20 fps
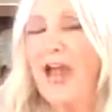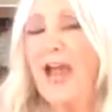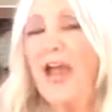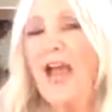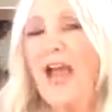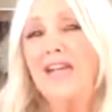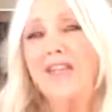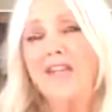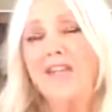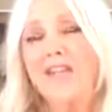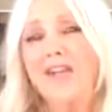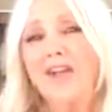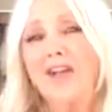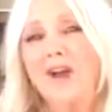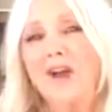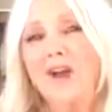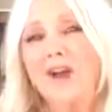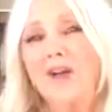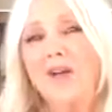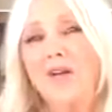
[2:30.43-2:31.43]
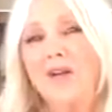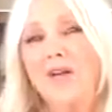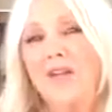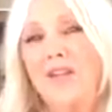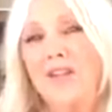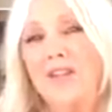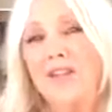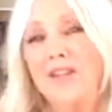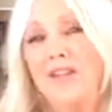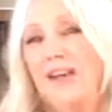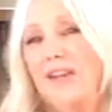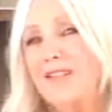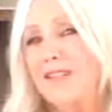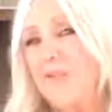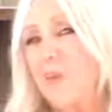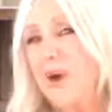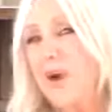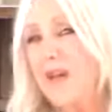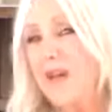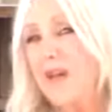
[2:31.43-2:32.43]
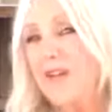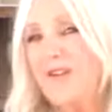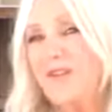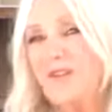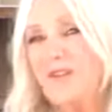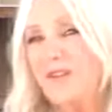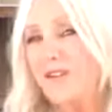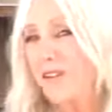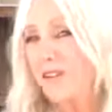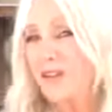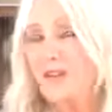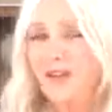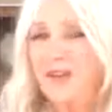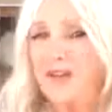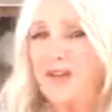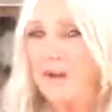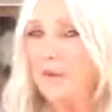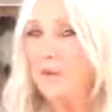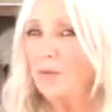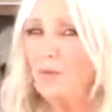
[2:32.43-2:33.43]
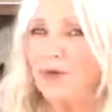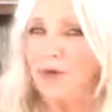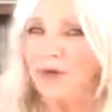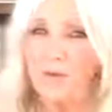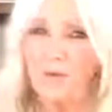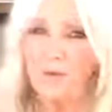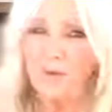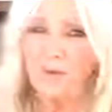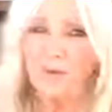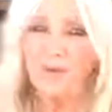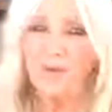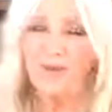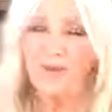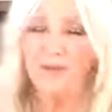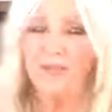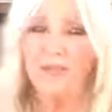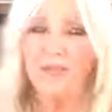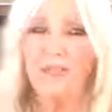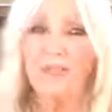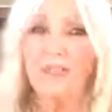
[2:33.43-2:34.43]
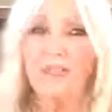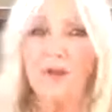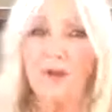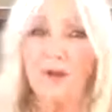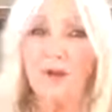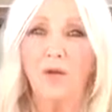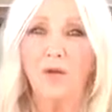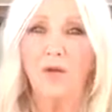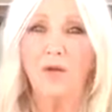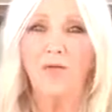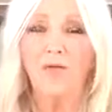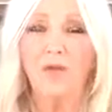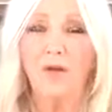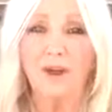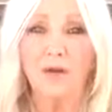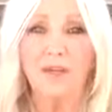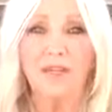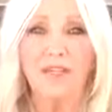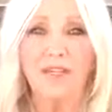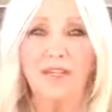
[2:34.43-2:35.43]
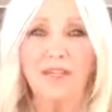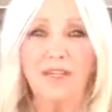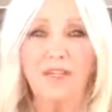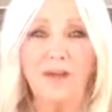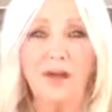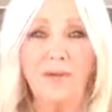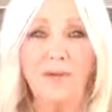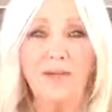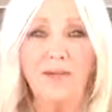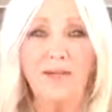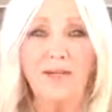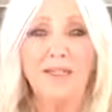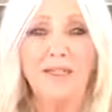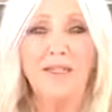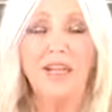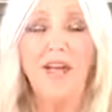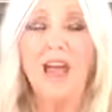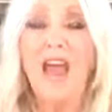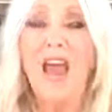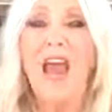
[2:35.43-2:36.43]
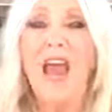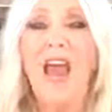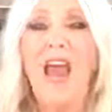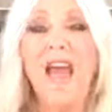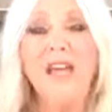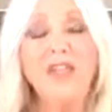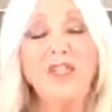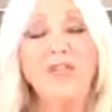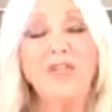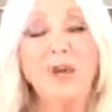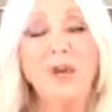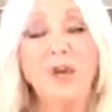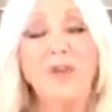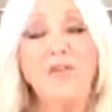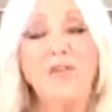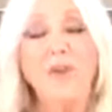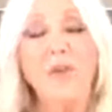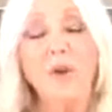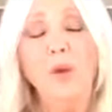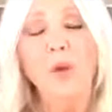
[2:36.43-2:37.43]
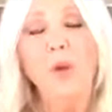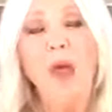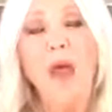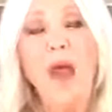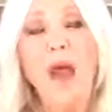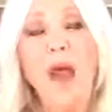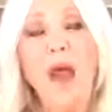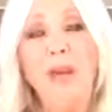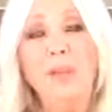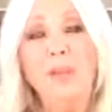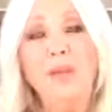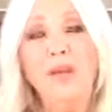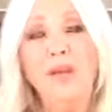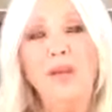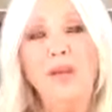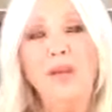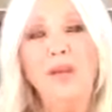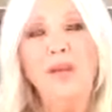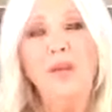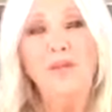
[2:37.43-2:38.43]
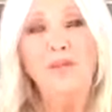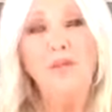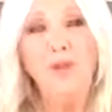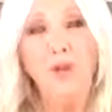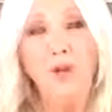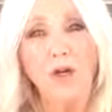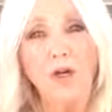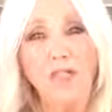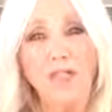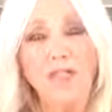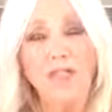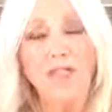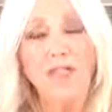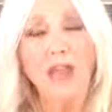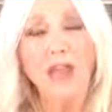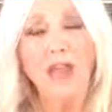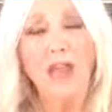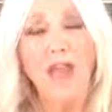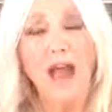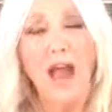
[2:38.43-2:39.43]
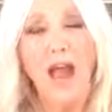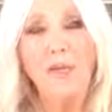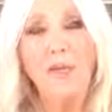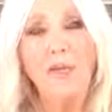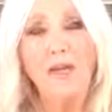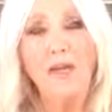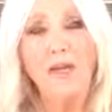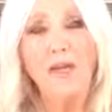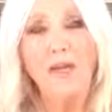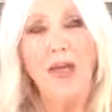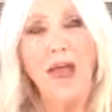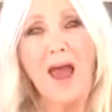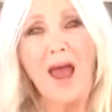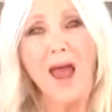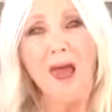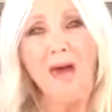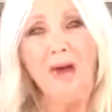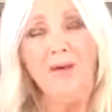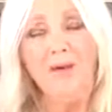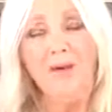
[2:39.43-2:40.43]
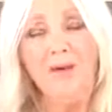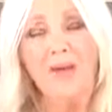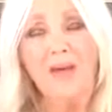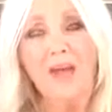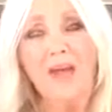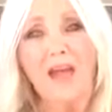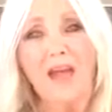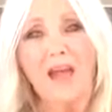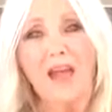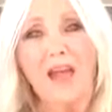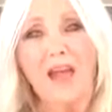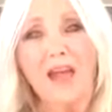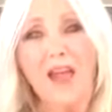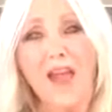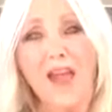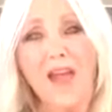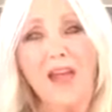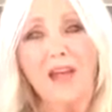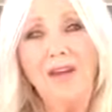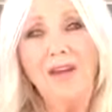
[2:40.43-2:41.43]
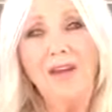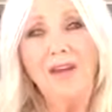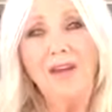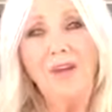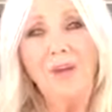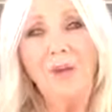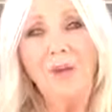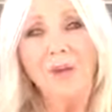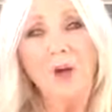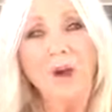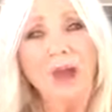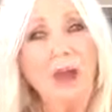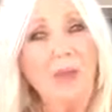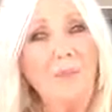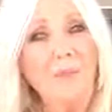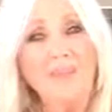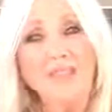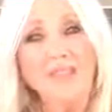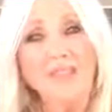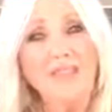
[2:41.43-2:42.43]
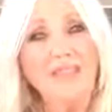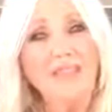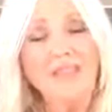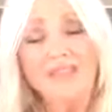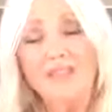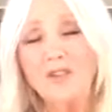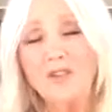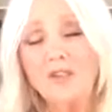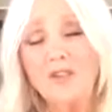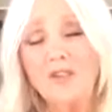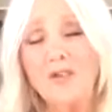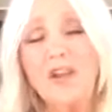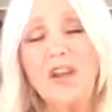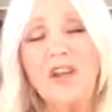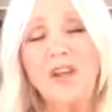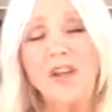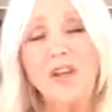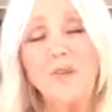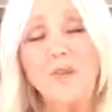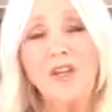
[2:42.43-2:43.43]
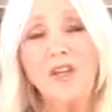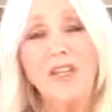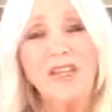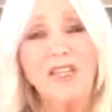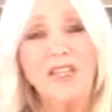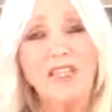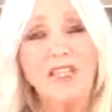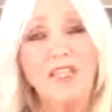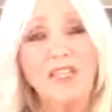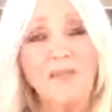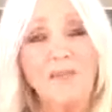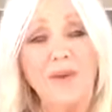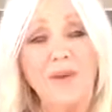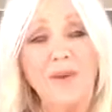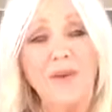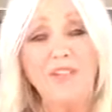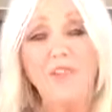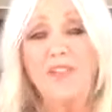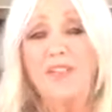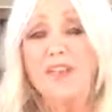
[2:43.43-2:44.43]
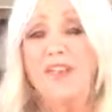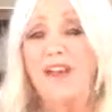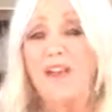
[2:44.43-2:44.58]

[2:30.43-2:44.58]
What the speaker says: And so that's why everything that we all want is on the frequency of happiness. And so if you're happy first, happy now, then what happens is it's really easy to manifest.